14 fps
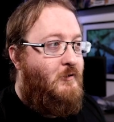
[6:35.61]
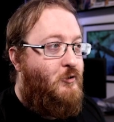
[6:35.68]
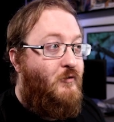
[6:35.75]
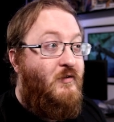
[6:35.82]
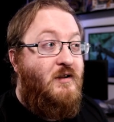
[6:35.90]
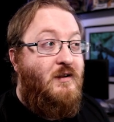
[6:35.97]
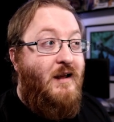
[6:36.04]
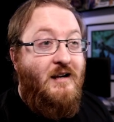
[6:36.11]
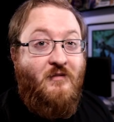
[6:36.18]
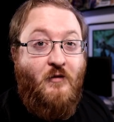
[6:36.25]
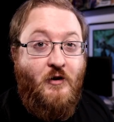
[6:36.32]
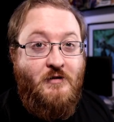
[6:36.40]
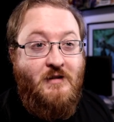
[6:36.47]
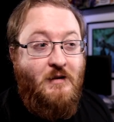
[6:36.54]
So if you select
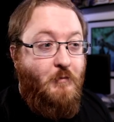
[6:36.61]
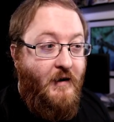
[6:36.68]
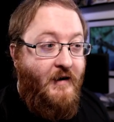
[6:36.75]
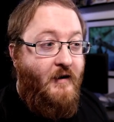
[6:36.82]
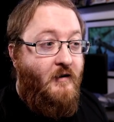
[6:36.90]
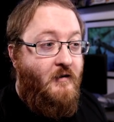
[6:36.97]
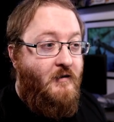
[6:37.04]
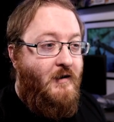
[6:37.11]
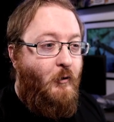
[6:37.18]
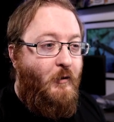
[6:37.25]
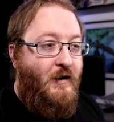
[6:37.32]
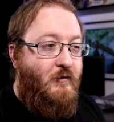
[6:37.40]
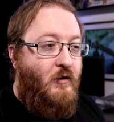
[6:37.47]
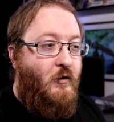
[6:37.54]
first team player, it will
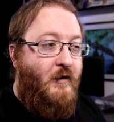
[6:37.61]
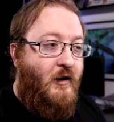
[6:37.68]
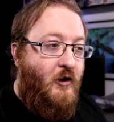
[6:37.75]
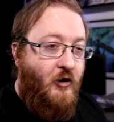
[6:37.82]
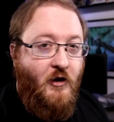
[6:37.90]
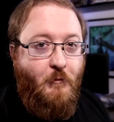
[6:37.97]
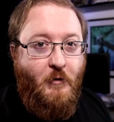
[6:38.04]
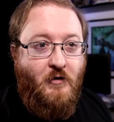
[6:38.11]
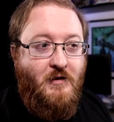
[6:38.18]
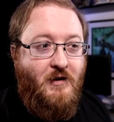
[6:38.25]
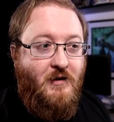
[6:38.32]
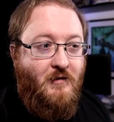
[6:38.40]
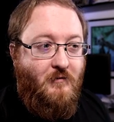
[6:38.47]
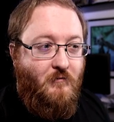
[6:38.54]
give you their current
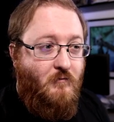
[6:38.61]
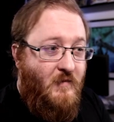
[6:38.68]
ability